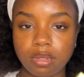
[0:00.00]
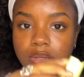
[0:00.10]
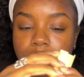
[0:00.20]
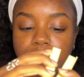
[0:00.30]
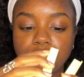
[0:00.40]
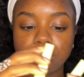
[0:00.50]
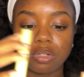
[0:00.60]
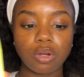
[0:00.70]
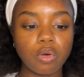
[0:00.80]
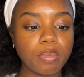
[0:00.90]
I'm just
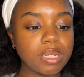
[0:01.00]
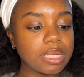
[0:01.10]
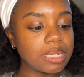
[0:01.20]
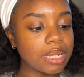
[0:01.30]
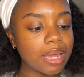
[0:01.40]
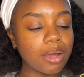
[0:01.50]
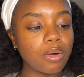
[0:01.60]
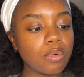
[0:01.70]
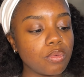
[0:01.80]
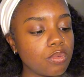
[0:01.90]
gonna open it
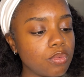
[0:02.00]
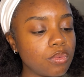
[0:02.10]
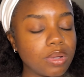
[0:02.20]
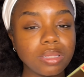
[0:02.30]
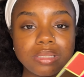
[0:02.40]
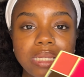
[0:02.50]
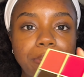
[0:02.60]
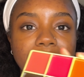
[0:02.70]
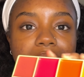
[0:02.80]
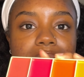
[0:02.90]
now. Ooh, it looks like
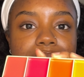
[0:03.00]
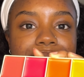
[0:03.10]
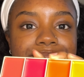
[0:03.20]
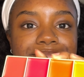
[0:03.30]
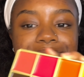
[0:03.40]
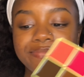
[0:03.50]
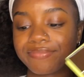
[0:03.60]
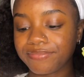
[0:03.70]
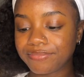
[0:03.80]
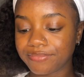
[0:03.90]
paint.
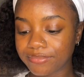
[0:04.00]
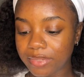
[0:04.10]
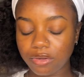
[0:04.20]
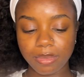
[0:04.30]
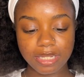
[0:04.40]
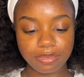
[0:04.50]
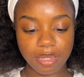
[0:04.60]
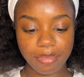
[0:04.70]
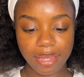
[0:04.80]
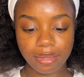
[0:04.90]
It reminds me
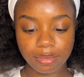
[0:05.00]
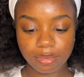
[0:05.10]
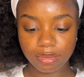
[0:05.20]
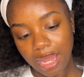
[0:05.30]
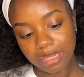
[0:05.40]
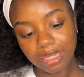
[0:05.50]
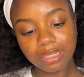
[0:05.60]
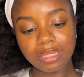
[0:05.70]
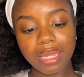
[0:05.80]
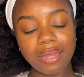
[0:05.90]
of paint. I like
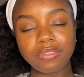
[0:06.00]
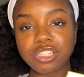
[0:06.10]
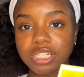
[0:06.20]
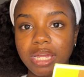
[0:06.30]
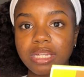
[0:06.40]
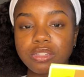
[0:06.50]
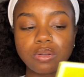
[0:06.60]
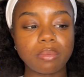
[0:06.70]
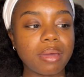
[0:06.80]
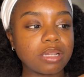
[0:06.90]
that they have the shades on
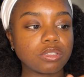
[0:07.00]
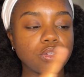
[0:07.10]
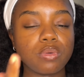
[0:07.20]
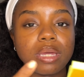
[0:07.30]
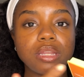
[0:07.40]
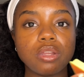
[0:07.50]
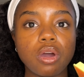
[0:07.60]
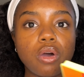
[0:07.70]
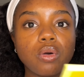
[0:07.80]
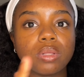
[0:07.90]
the back so you can
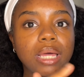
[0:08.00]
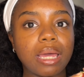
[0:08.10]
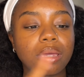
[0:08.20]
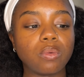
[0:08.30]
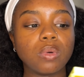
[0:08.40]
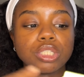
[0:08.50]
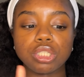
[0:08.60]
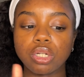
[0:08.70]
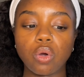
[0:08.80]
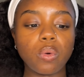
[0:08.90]
know like what
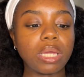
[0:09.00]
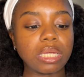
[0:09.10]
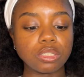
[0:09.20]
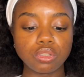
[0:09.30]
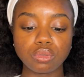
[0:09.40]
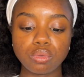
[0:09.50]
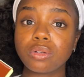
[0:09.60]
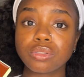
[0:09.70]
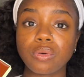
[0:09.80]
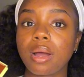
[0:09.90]
you're going into.
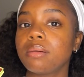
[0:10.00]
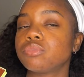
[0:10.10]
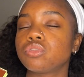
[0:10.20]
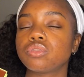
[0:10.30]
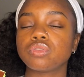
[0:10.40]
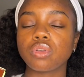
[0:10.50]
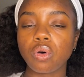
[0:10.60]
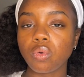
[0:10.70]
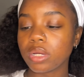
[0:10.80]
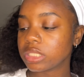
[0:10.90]
Also, I'm
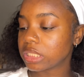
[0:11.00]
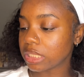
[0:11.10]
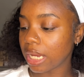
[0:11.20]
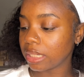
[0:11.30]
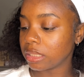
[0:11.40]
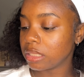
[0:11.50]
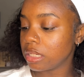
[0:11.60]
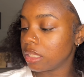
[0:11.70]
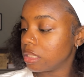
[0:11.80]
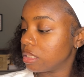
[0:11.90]
so excited
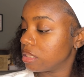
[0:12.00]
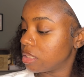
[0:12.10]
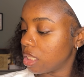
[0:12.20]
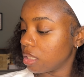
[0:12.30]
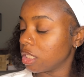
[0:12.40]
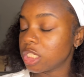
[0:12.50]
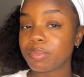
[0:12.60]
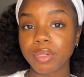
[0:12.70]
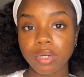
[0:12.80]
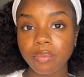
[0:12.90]
to
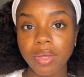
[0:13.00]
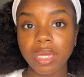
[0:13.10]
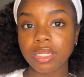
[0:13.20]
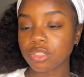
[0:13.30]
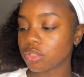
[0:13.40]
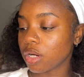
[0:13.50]
experiment and start